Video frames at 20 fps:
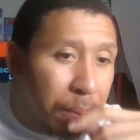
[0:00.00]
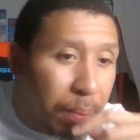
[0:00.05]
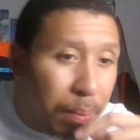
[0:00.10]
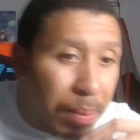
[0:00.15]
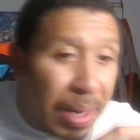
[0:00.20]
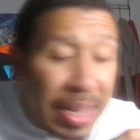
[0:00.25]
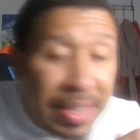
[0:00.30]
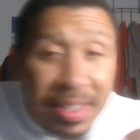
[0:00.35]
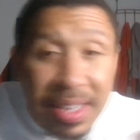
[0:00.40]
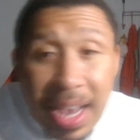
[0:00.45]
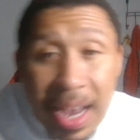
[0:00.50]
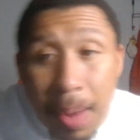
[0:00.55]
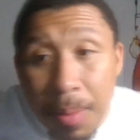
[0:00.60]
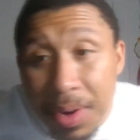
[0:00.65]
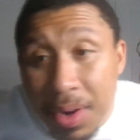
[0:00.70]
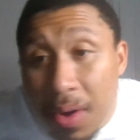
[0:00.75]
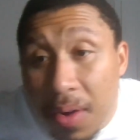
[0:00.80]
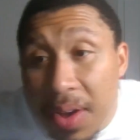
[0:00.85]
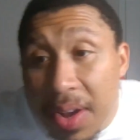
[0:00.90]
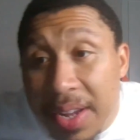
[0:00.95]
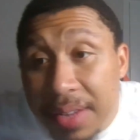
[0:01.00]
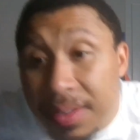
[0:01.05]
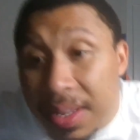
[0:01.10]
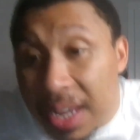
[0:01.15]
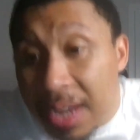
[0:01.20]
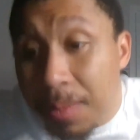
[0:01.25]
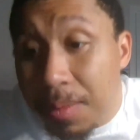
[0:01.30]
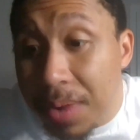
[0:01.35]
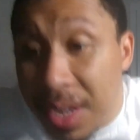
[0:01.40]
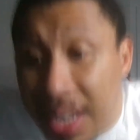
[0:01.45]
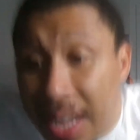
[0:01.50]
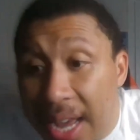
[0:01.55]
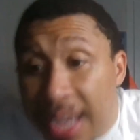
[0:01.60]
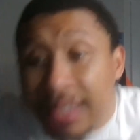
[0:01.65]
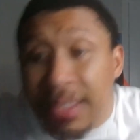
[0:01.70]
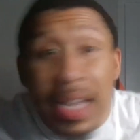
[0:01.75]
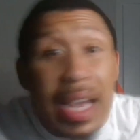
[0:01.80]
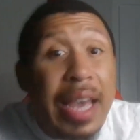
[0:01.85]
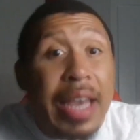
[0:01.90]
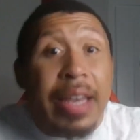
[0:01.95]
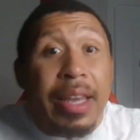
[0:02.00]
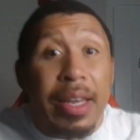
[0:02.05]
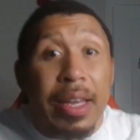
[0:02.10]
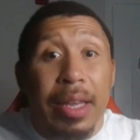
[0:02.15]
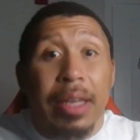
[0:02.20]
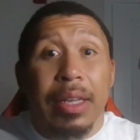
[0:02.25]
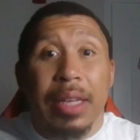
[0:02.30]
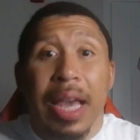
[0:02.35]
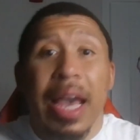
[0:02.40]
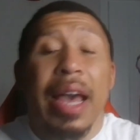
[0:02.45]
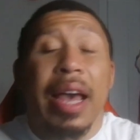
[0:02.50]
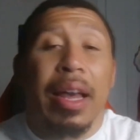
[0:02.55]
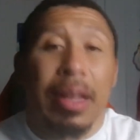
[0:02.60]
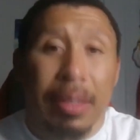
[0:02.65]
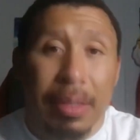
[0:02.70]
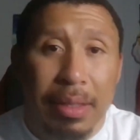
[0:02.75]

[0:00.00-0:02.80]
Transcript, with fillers: But as time went on, they realized, hey, yeah,